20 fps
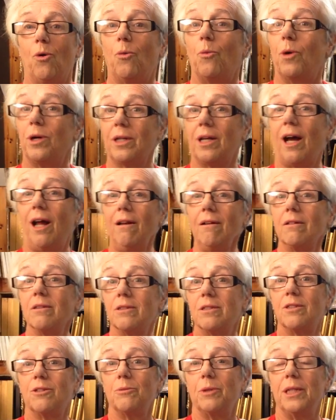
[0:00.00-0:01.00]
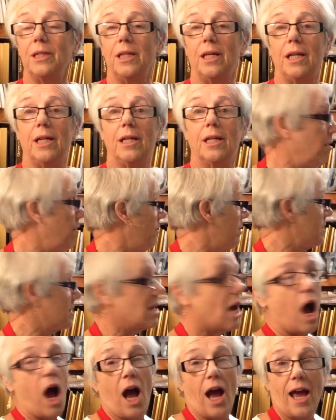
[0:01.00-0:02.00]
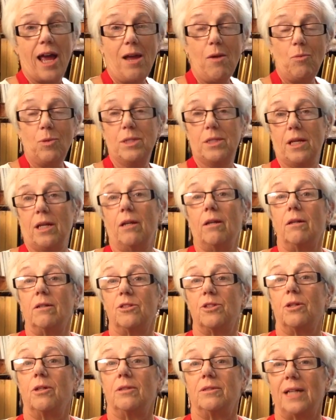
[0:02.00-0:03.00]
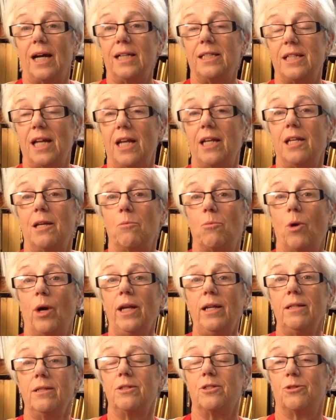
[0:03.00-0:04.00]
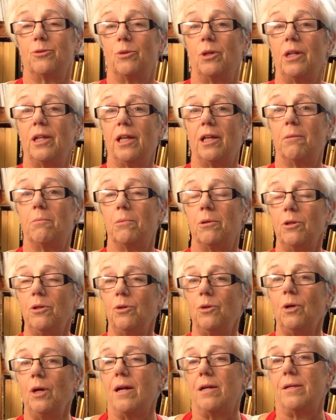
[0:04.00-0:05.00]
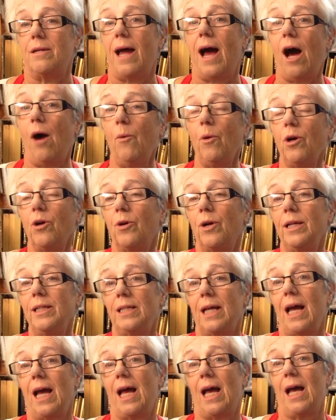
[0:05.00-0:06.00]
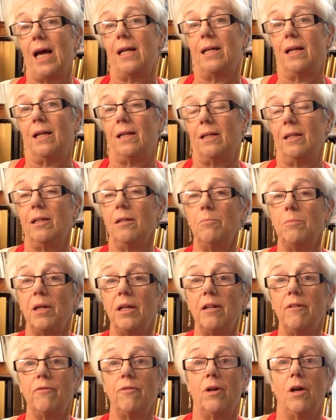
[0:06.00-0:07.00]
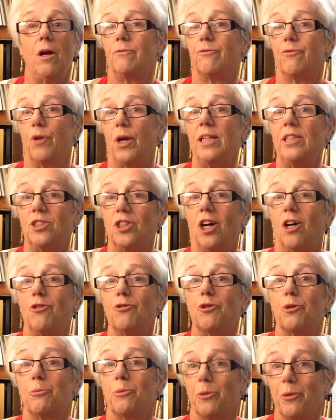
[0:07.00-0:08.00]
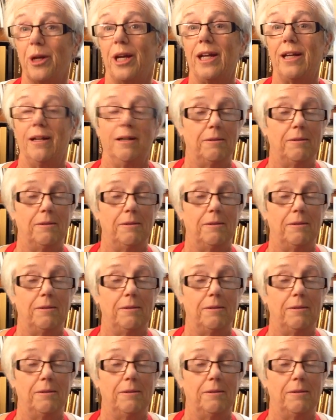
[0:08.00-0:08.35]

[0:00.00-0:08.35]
What colors do we need? The sky was in titanium white and cerulean blue. Now we're going to add a little bit of French ultramarine.